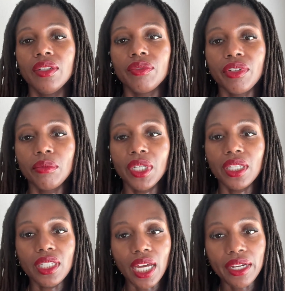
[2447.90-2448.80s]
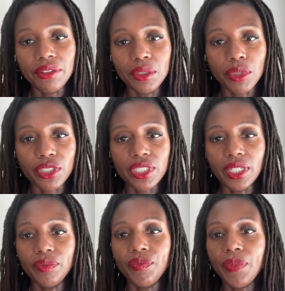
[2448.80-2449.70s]
from the hiring
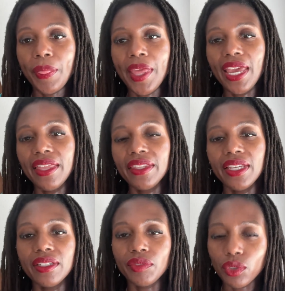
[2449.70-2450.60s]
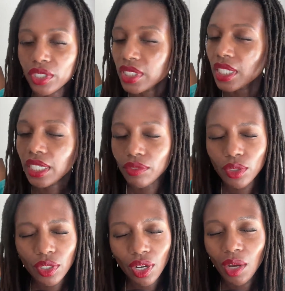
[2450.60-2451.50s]
person. And then, of course,
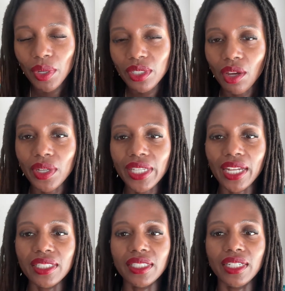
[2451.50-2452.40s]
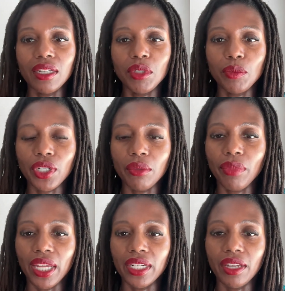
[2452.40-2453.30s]
always how to stand out and be more
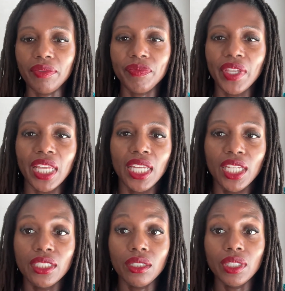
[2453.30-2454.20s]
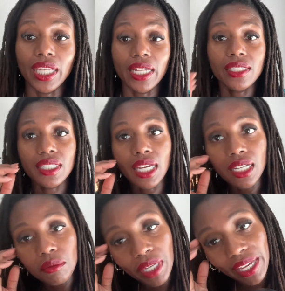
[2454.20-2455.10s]
competitive. So that's
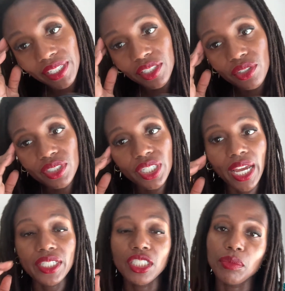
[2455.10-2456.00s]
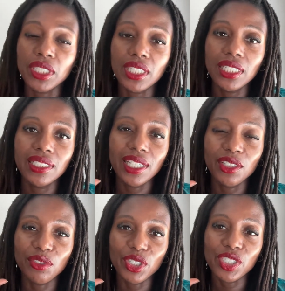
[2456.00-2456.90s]
how you can use ChatGPT to get
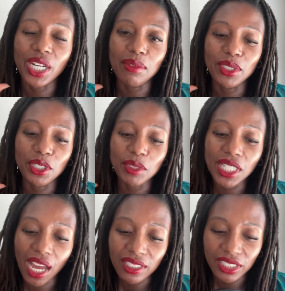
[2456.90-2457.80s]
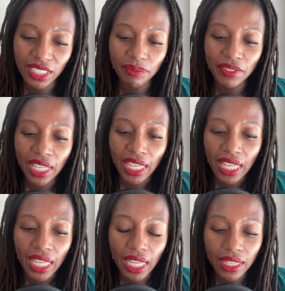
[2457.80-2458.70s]
your first job in dermatology.
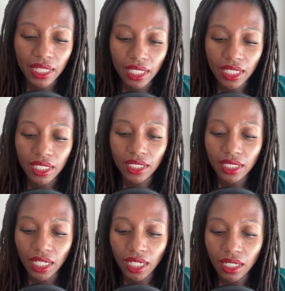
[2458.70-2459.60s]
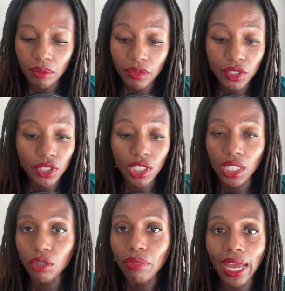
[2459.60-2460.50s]
And then you can
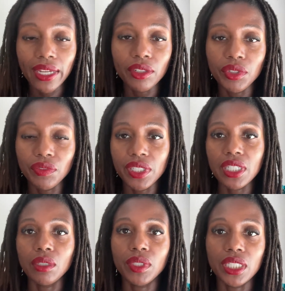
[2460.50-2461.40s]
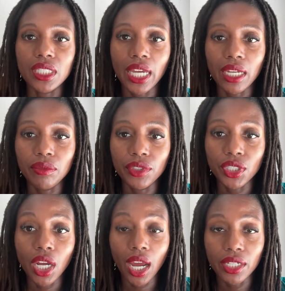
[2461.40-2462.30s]
go back and revisit it when it's time for
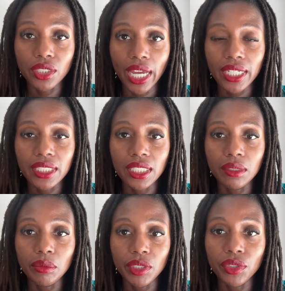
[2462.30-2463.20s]
your contract to be